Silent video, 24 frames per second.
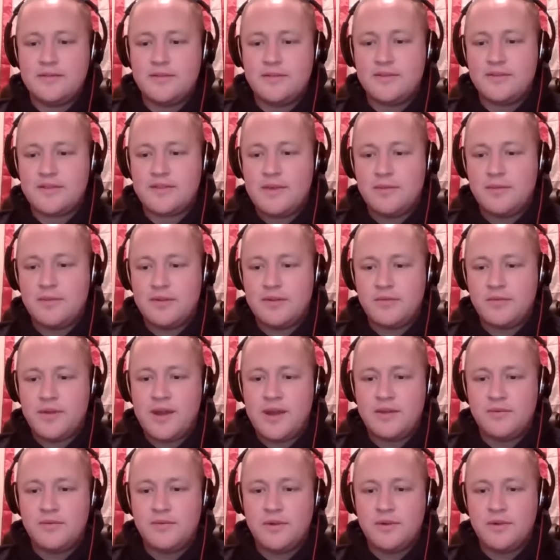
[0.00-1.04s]
This game
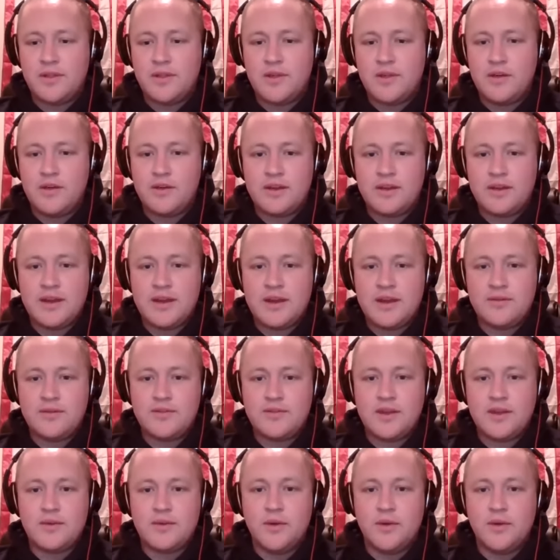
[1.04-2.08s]
ran really long, and now
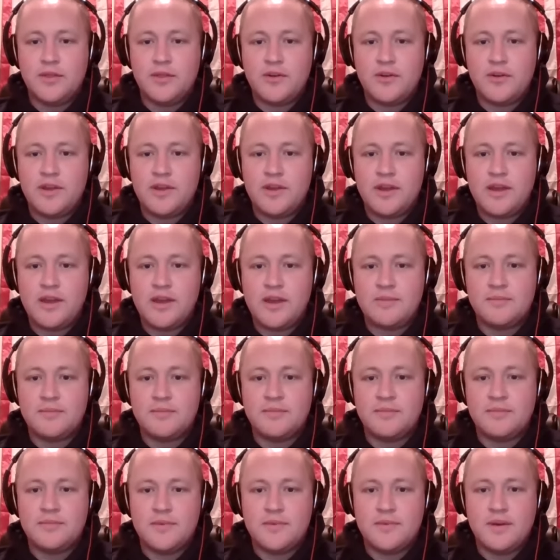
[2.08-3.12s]
it's like 1:30
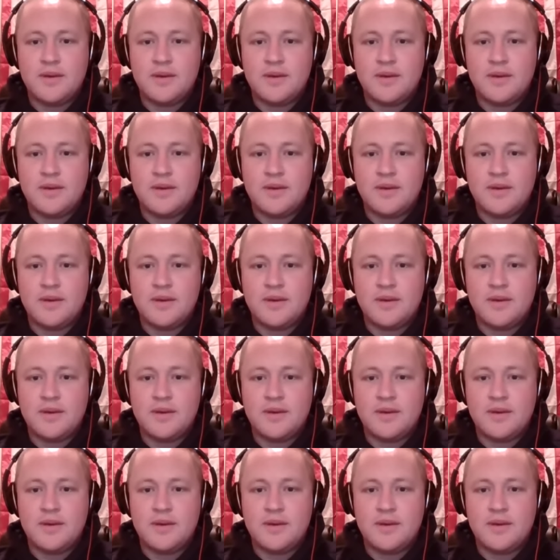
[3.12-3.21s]
a.m.